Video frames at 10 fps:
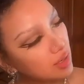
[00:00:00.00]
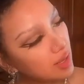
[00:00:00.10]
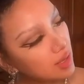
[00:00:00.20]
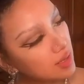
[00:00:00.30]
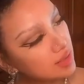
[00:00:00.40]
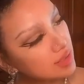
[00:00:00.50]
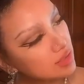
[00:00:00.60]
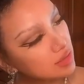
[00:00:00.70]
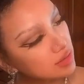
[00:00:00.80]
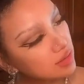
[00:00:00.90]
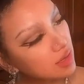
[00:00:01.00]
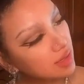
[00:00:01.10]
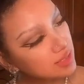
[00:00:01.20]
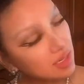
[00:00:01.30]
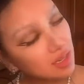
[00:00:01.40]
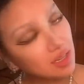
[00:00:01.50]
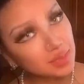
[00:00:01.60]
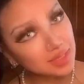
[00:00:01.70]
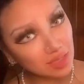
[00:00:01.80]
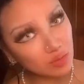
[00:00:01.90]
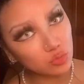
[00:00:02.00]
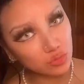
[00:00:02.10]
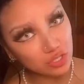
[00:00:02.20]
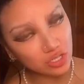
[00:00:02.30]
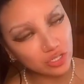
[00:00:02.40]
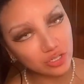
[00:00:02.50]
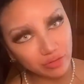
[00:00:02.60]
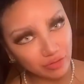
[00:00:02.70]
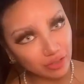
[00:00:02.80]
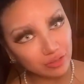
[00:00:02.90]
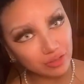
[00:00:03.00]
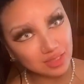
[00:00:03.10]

And these are 99% water, no fragrance.